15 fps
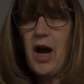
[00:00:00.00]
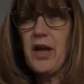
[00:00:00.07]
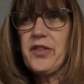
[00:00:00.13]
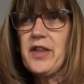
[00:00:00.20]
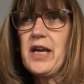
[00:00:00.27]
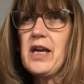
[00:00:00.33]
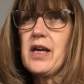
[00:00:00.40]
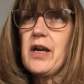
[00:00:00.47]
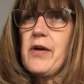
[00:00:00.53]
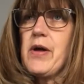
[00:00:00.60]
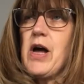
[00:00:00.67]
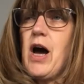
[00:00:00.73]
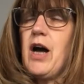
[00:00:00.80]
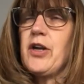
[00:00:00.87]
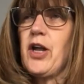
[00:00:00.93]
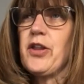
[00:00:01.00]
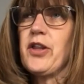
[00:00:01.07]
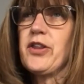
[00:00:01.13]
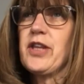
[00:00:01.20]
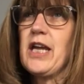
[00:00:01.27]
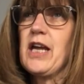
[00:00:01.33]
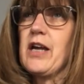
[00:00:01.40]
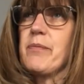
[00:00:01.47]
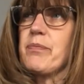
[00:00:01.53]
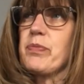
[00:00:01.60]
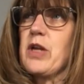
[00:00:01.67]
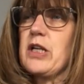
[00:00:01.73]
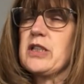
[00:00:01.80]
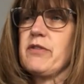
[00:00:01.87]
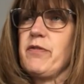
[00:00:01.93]
I think another thing
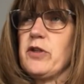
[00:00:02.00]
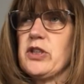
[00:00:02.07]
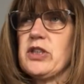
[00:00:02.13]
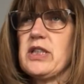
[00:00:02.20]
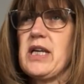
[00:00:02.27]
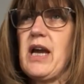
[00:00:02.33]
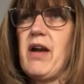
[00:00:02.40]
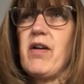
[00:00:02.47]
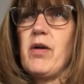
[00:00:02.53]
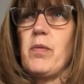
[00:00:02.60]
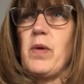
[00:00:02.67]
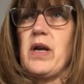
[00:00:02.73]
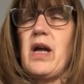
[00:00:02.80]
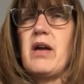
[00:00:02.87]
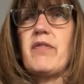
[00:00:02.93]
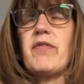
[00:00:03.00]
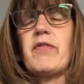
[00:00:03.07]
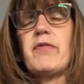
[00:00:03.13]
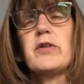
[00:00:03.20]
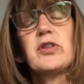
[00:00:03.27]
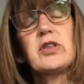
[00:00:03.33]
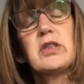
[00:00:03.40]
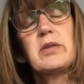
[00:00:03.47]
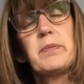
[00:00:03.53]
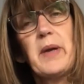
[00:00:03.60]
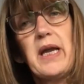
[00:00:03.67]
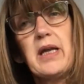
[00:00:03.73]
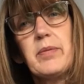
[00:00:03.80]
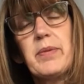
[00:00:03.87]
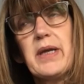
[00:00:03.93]
as a foster carer, when I've fostered a
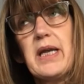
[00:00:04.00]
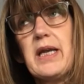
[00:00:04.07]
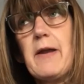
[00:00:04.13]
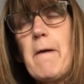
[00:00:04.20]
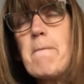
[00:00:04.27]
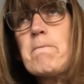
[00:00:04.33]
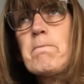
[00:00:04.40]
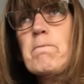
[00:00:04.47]
baby